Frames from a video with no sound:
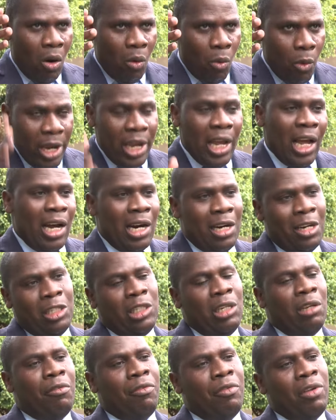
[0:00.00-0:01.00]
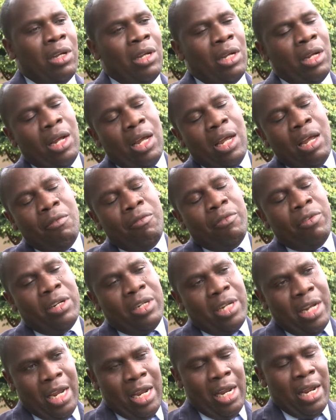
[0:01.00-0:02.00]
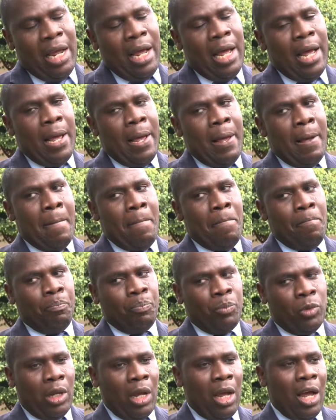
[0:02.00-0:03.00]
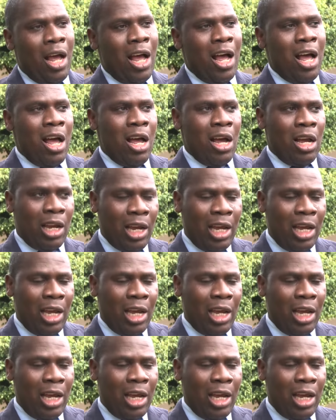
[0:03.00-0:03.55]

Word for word: We are receiving every day um, uh,